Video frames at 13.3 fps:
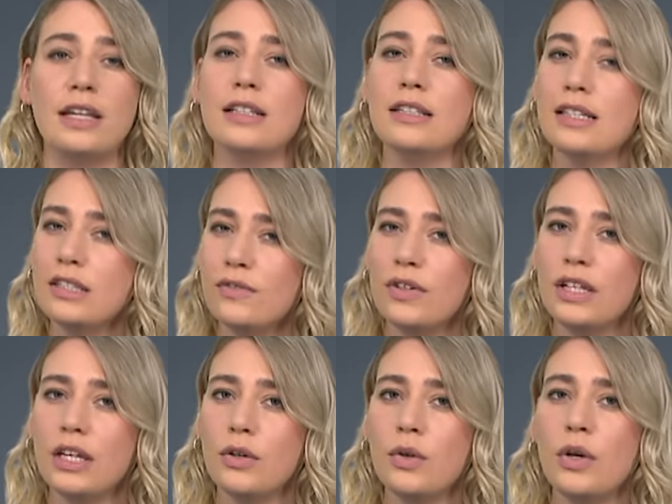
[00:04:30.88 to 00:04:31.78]
this
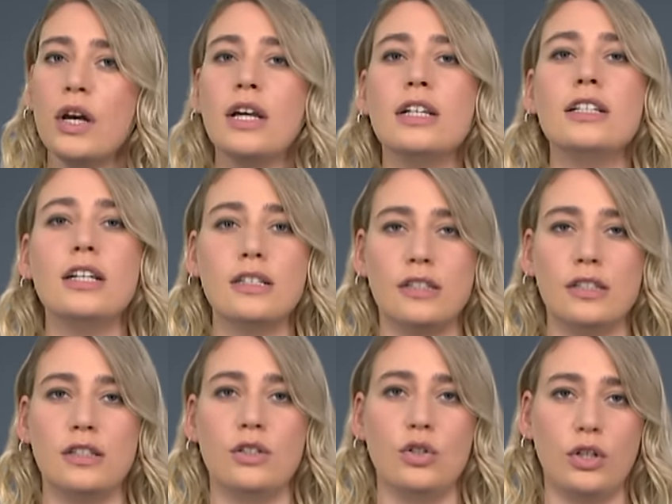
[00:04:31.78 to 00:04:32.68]
video
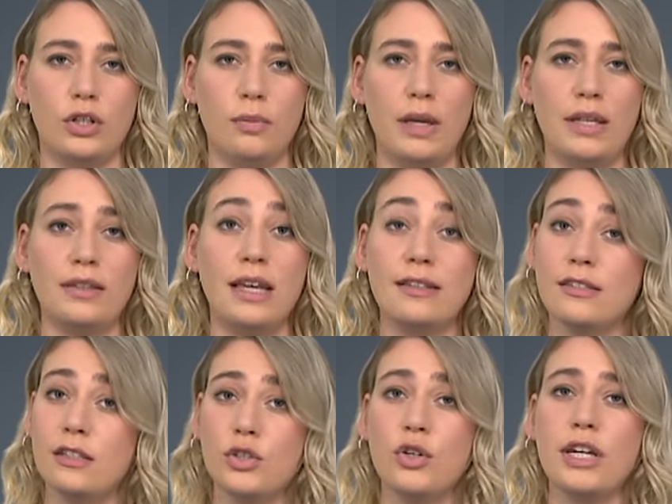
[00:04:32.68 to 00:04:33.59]
doesn't document that
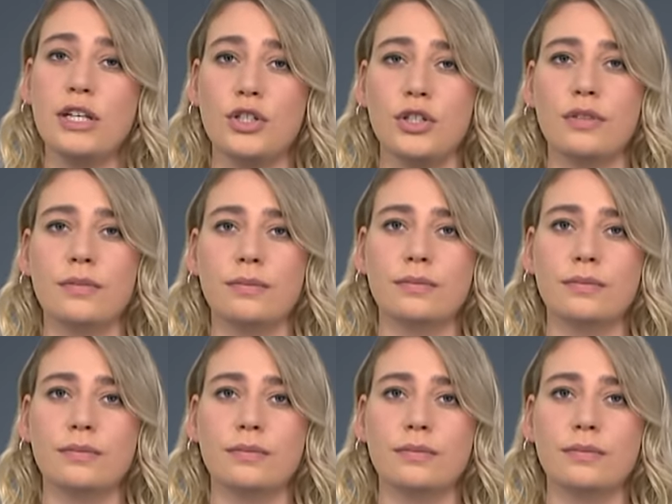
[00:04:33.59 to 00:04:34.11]
situation.